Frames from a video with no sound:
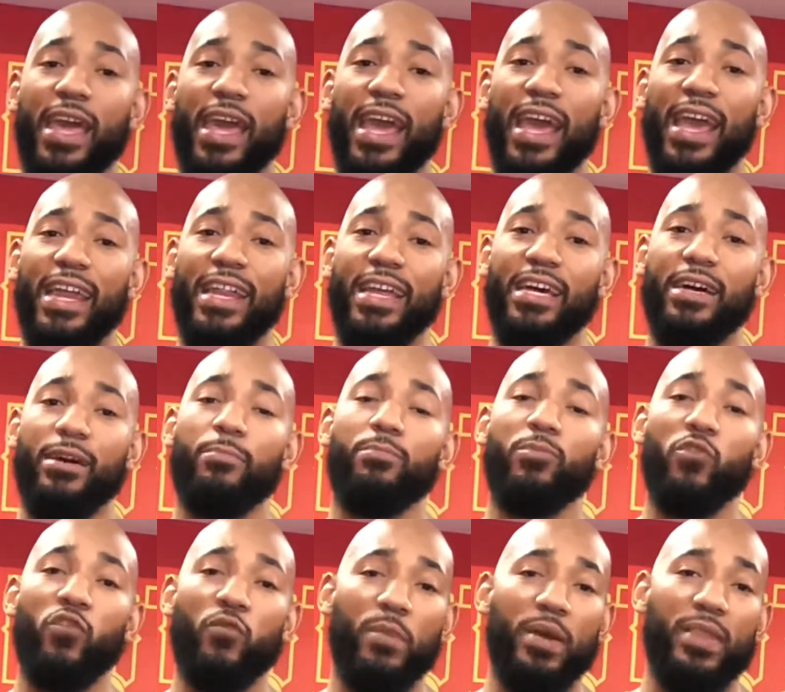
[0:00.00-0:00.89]
and a
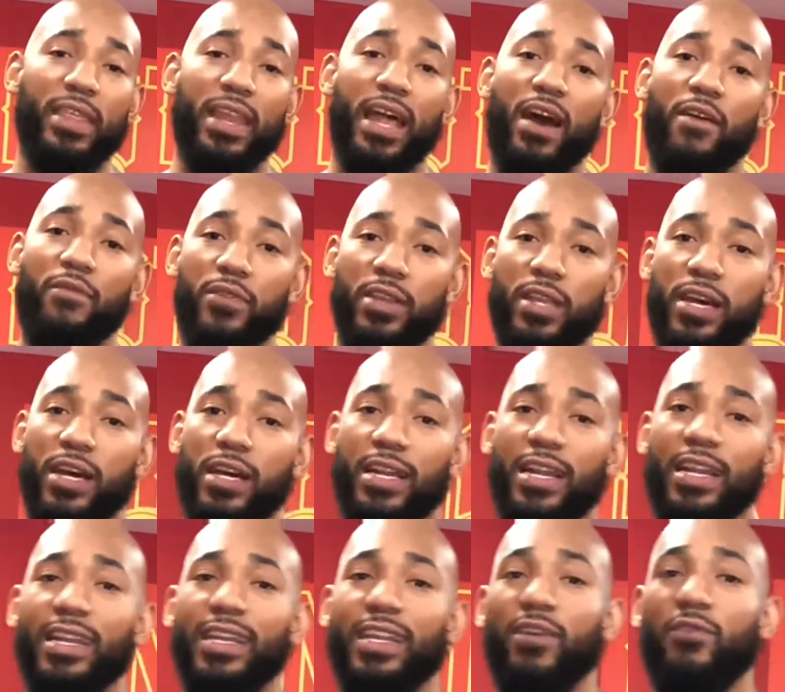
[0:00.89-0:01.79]
movement that I've
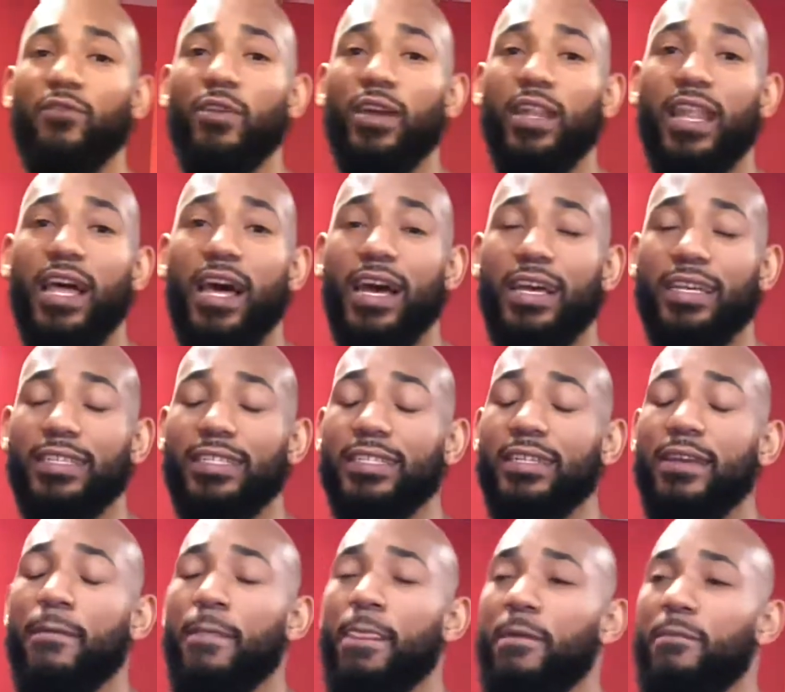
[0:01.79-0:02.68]
done and realized
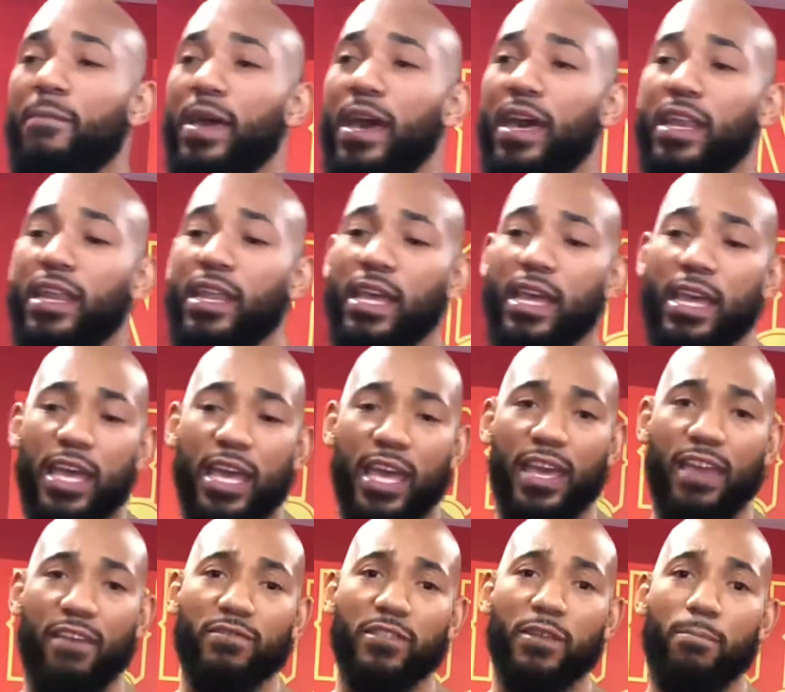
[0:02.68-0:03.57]
that
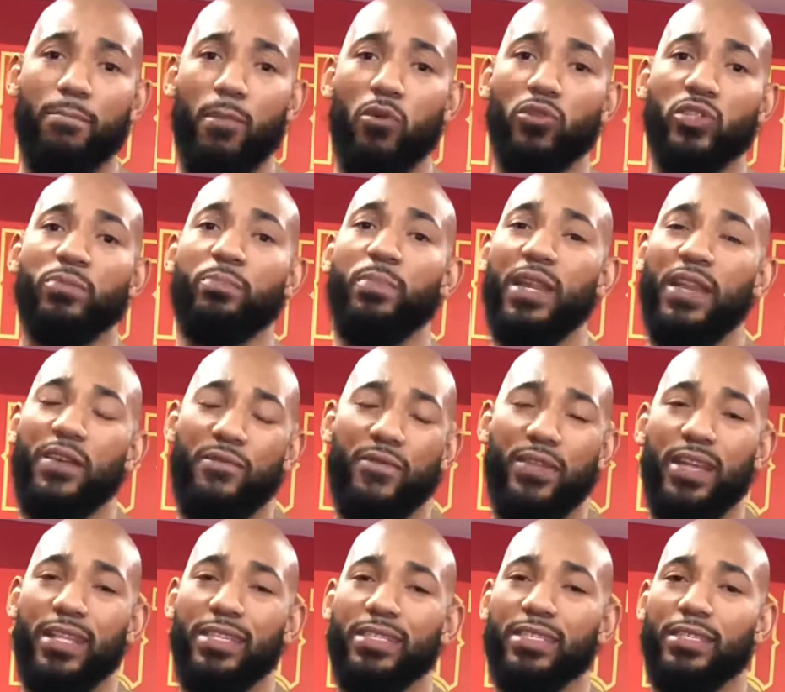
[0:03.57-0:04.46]
it gives the most
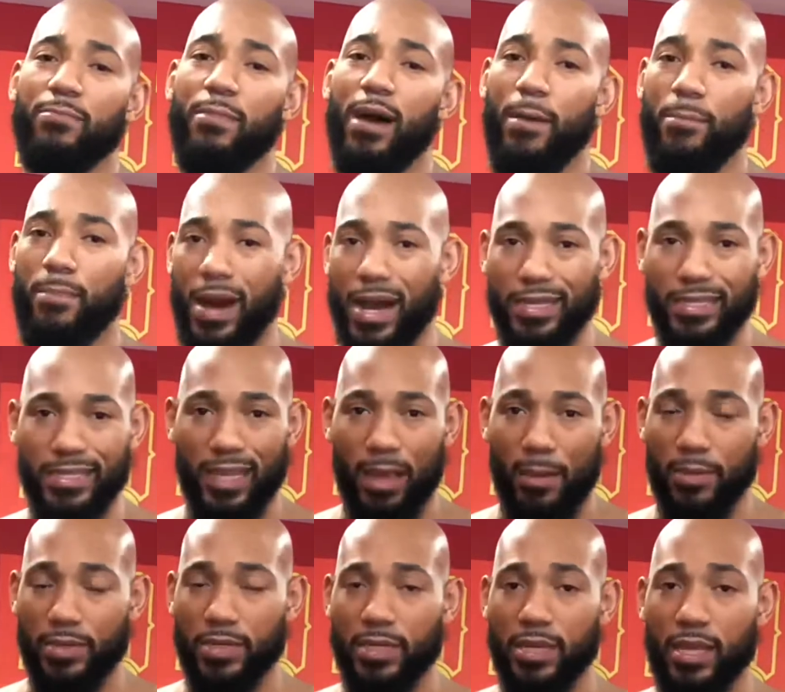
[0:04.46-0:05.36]
benefit to my
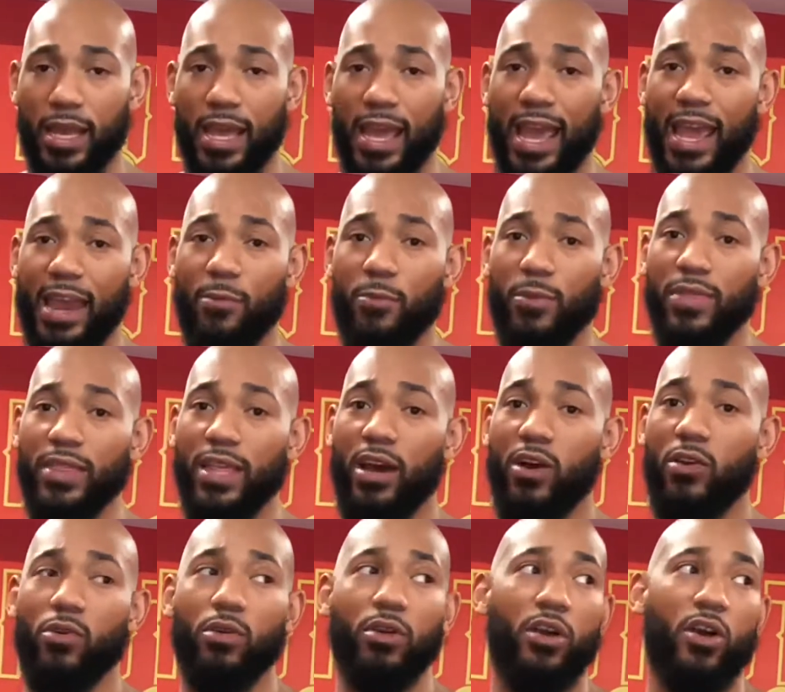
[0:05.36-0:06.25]
biceps and
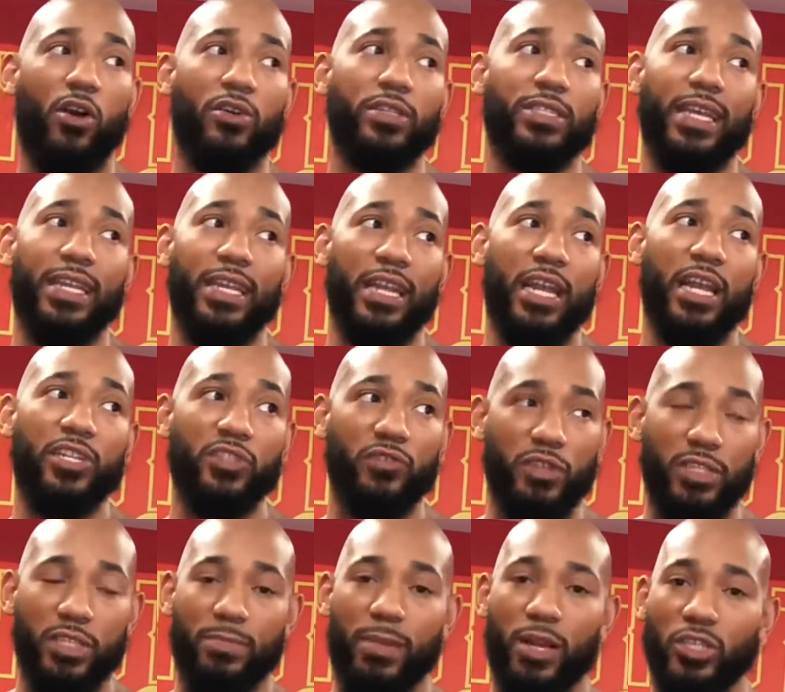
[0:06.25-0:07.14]
without causing any
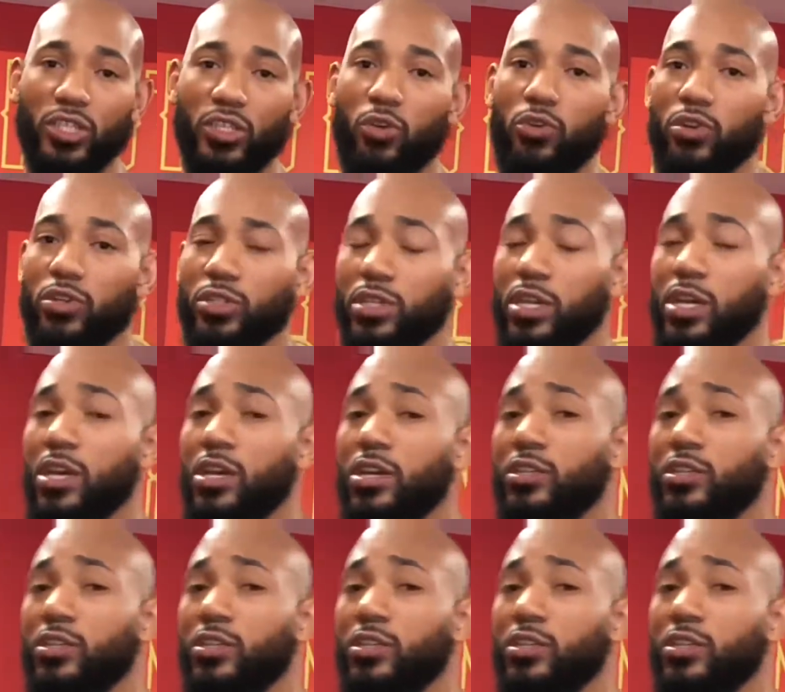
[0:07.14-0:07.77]
injury to my shoulders.